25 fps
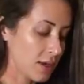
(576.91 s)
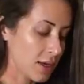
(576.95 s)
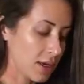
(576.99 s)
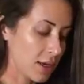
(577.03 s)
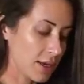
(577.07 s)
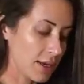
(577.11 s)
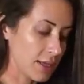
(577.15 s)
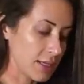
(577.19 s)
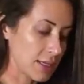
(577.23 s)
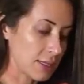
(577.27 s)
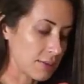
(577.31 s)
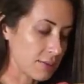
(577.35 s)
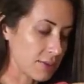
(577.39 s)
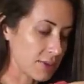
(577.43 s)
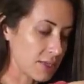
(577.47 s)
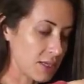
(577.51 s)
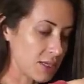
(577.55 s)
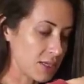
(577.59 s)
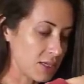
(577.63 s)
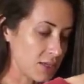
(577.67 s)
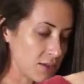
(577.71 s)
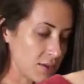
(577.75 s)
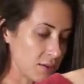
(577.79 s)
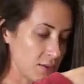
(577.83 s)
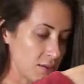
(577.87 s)
All right, so I'm gonna
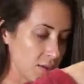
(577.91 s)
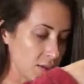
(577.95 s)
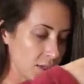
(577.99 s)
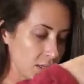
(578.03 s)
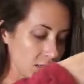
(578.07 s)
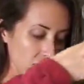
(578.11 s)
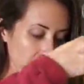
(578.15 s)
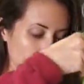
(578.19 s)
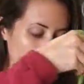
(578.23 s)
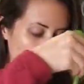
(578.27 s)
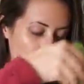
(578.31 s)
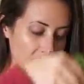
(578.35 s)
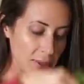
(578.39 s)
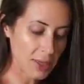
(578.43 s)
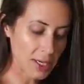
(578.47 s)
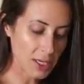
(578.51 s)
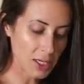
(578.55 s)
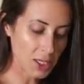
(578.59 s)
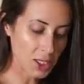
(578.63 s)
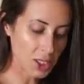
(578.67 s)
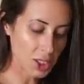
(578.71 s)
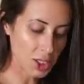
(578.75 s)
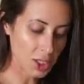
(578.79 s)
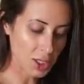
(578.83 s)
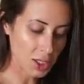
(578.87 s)
do some
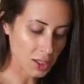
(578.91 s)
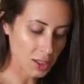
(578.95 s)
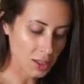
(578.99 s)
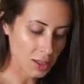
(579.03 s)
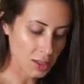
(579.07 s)
spinach